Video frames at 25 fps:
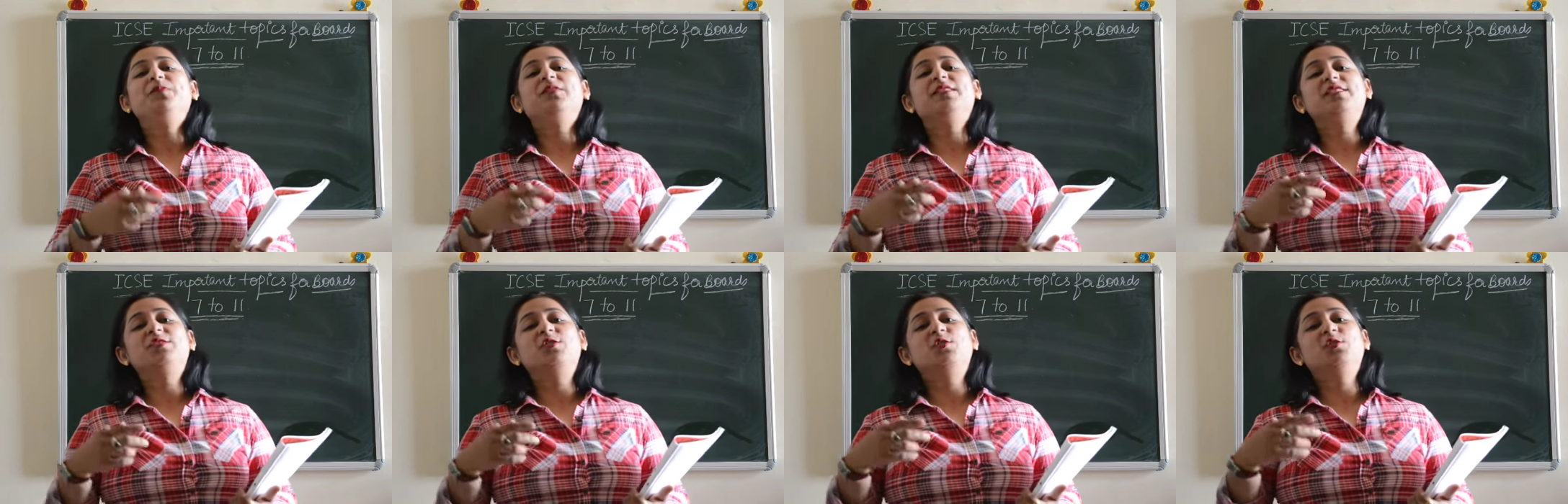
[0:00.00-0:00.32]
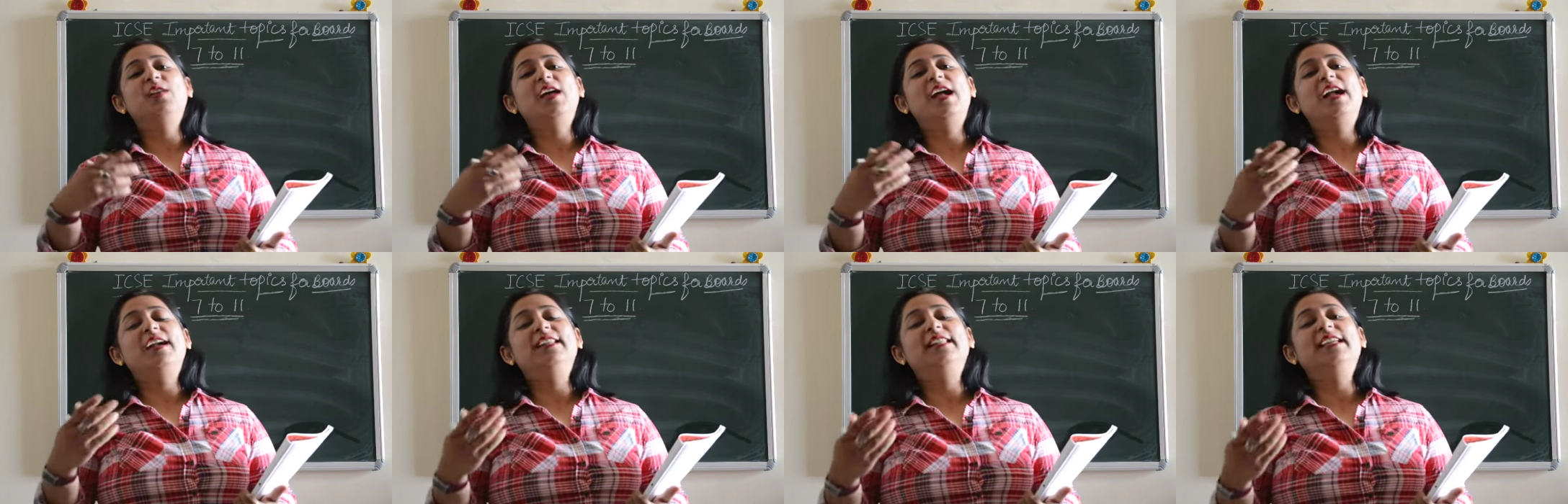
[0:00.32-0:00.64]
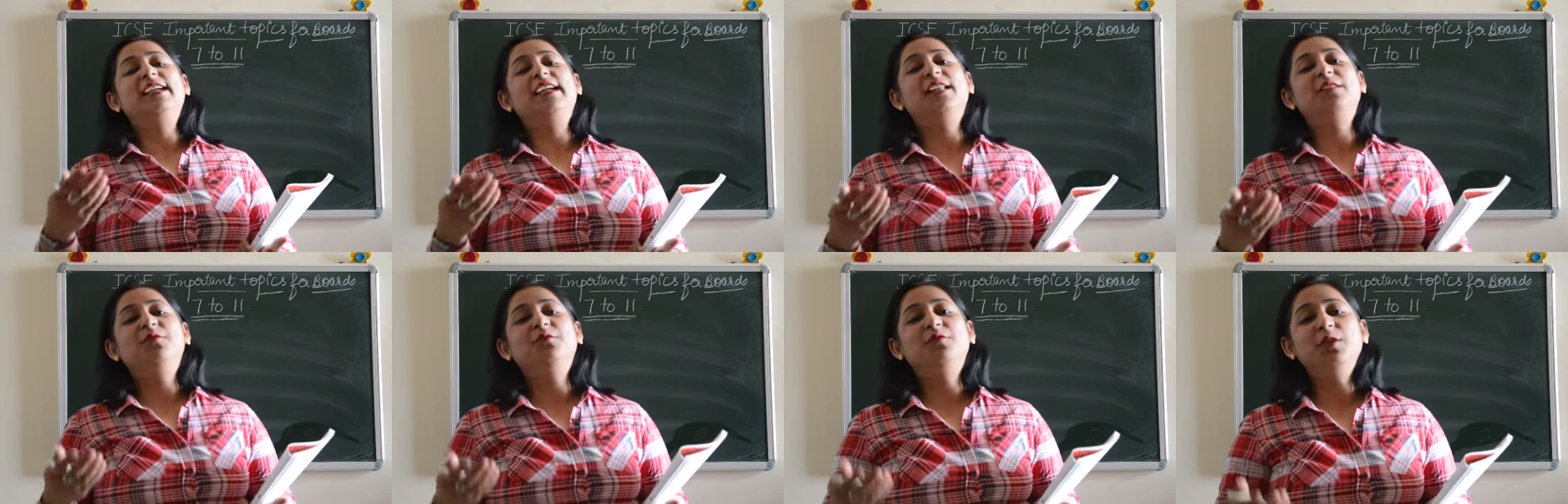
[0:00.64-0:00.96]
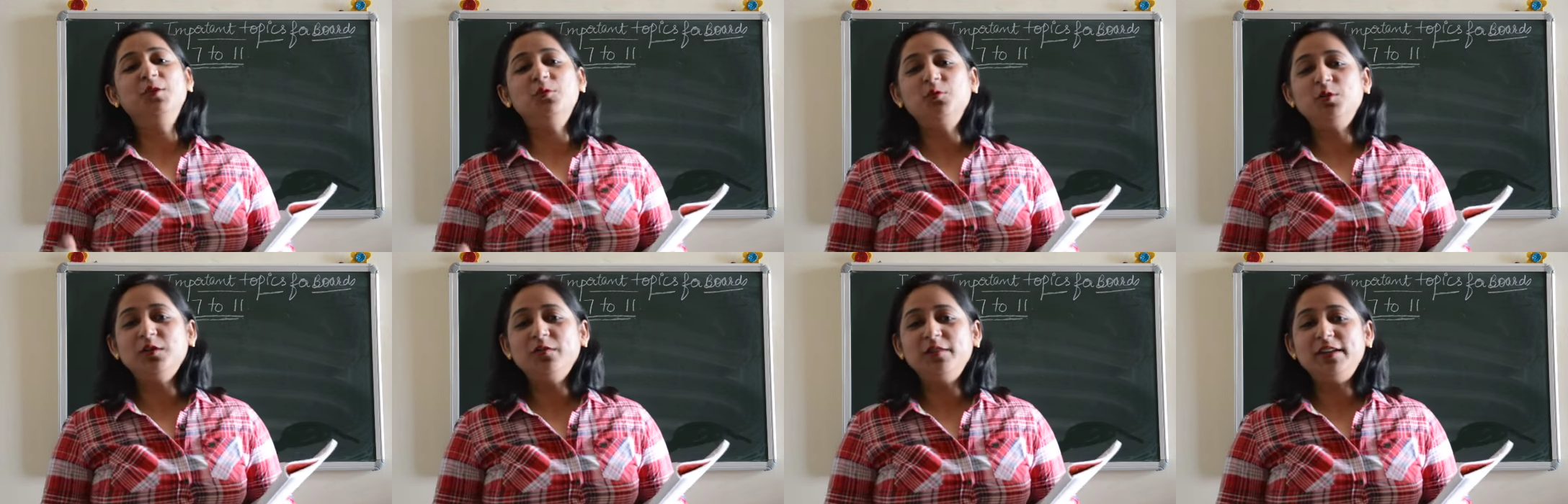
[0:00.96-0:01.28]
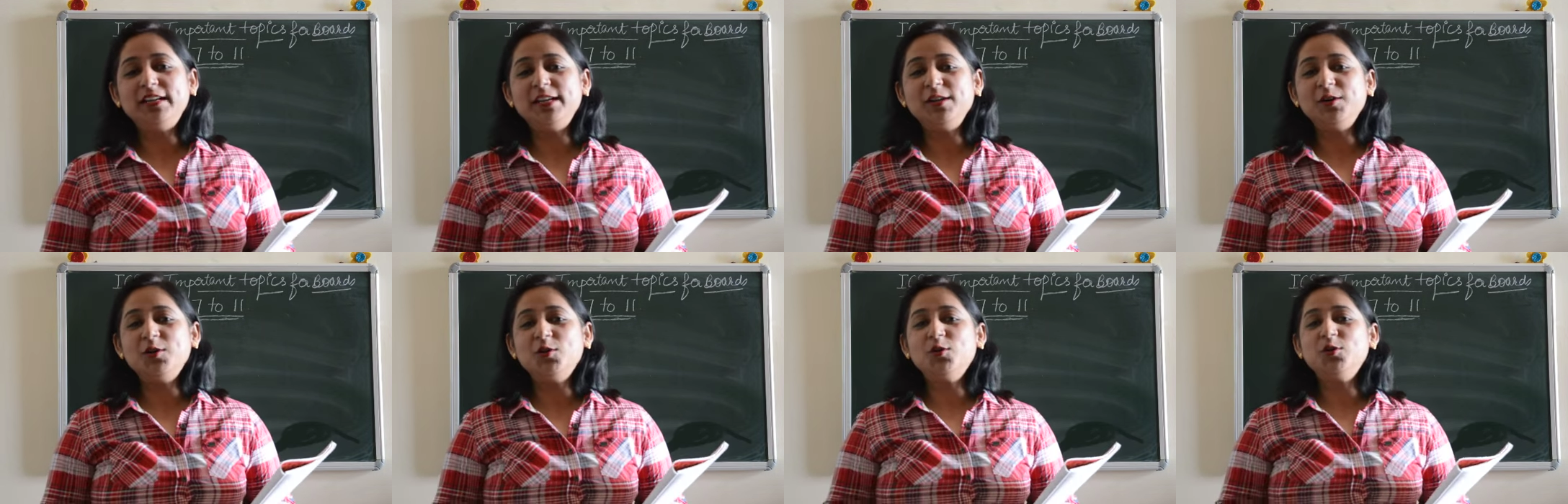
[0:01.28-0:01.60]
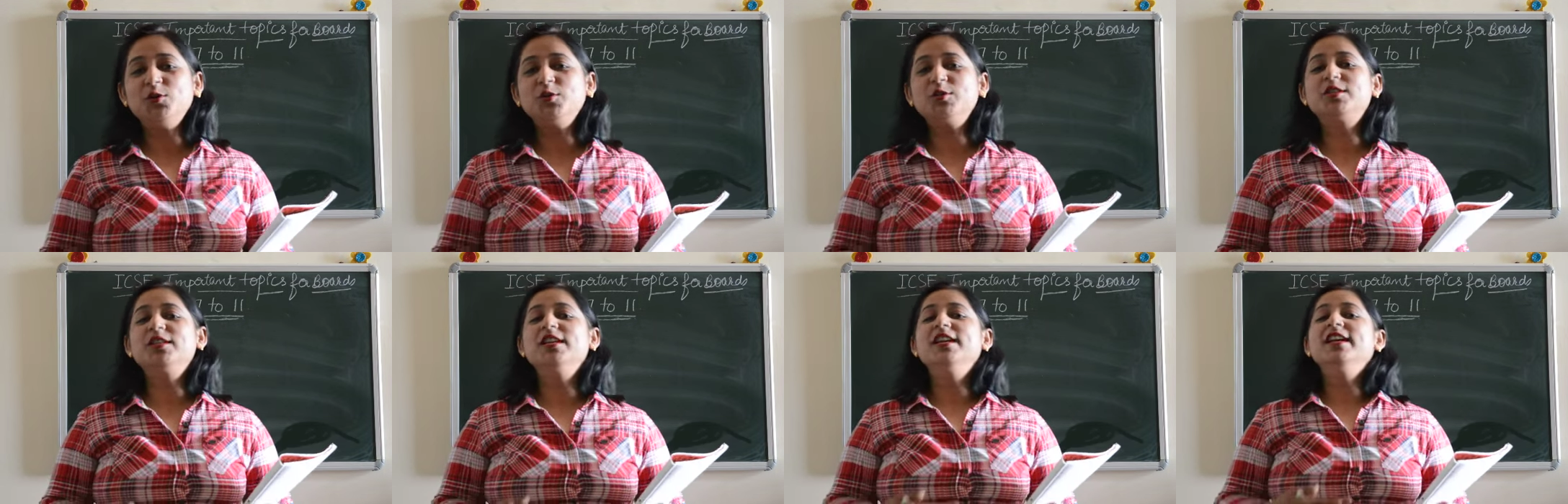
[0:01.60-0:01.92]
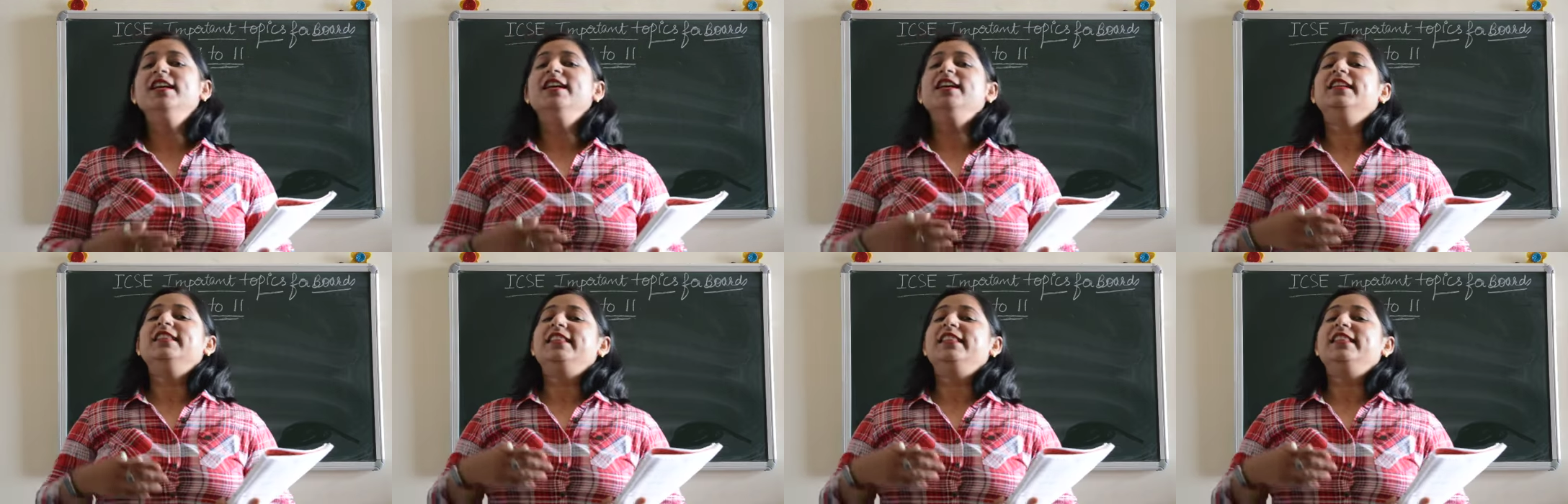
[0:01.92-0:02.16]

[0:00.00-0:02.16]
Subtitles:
so that they can view the videos.